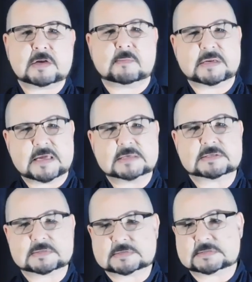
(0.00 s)

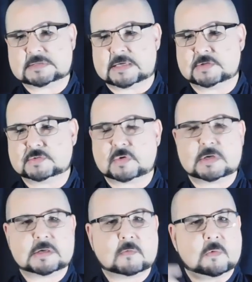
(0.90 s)
denominations that
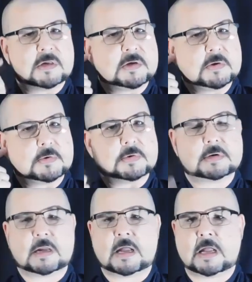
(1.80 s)
usually we
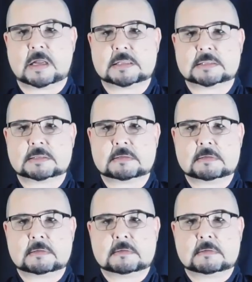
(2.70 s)
hear and
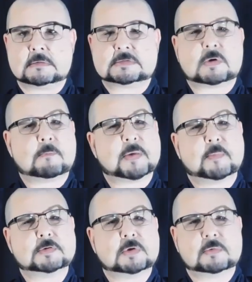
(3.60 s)
some
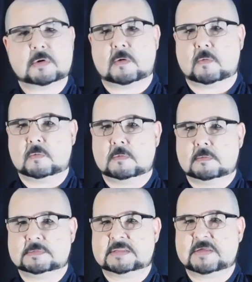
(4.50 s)
people don't know
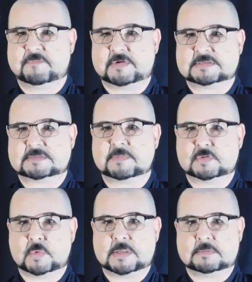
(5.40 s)
the difference
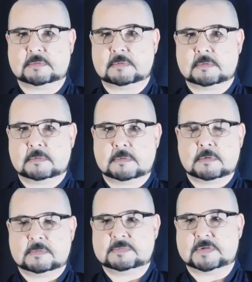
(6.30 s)
between
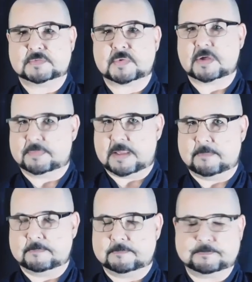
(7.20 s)
the three of them.